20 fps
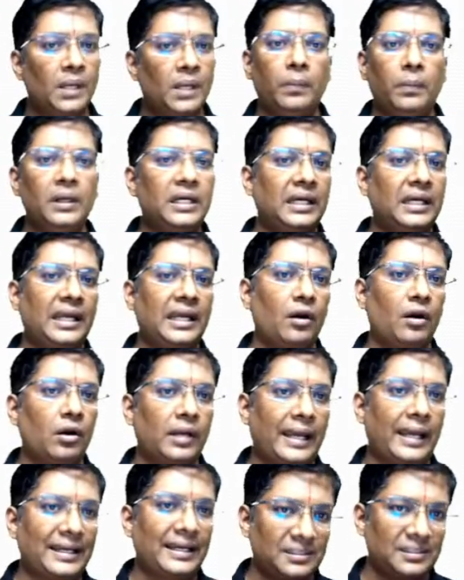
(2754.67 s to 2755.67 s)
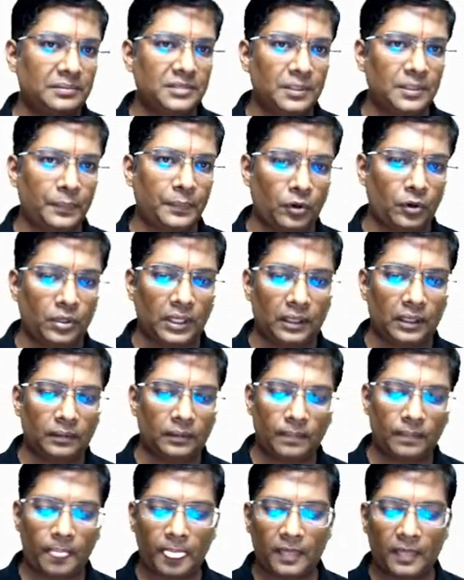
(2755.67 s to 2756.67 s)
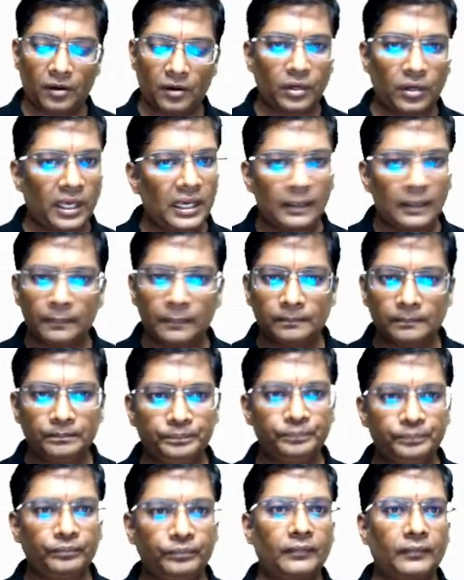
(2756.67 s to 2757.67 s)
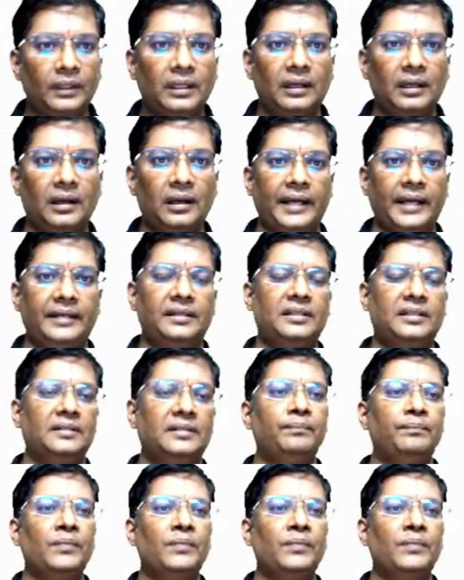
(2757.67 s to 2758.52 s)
but it cannot accept the proton. Okay, right.